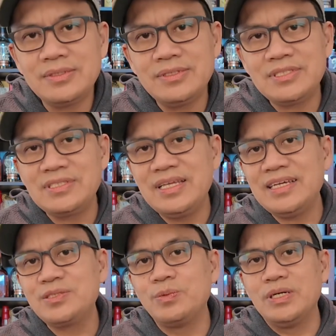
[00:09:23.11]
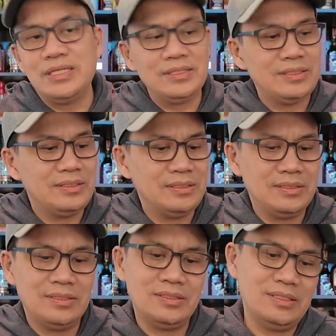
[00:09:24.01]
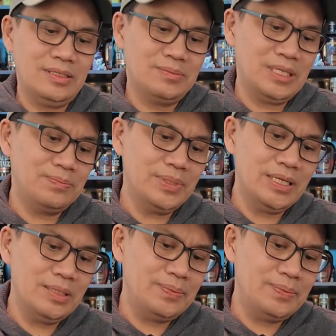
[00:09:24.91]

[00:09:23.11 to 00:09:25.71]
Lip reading: This next one, my buddy